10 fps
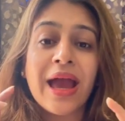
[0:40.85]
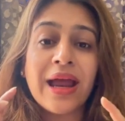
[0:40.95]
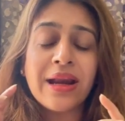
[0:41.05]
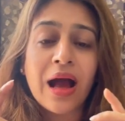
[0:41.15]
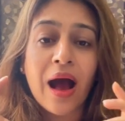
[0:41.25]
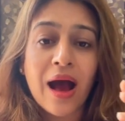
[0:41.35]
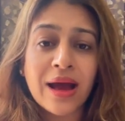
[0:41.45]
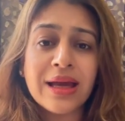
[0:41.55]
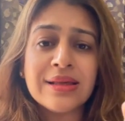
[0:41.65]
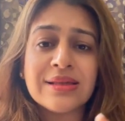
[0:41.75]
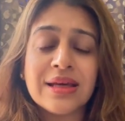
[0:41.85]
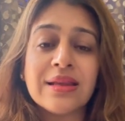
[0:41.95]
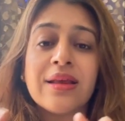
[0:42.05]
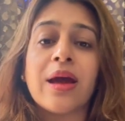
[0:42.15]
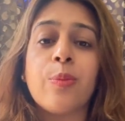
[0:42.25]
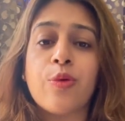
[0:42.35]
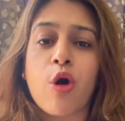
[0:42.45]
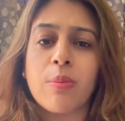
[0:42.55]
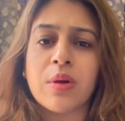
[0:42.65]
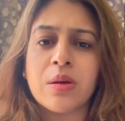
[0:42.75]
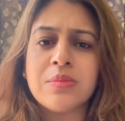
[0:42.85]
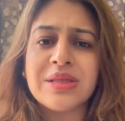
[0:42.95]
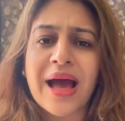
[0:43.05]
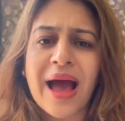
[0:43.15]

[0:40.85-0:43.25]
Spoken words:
and I see their problems